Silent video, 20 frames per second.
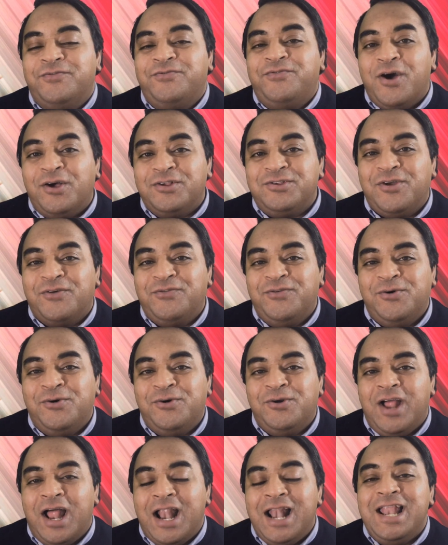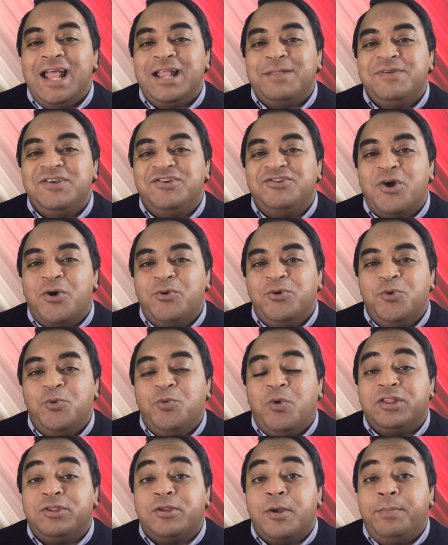First of all, let me show you
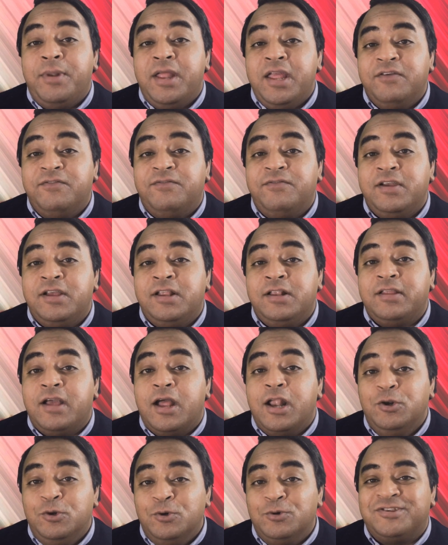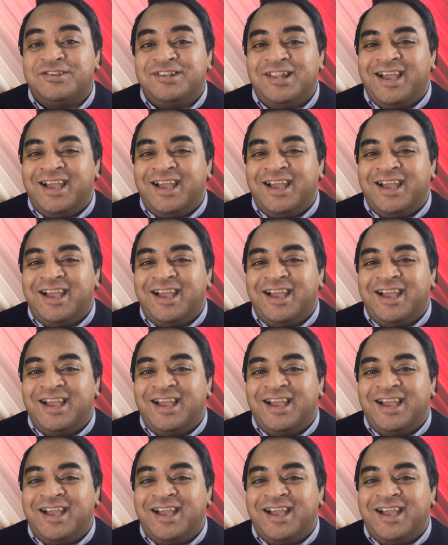what the playing field looks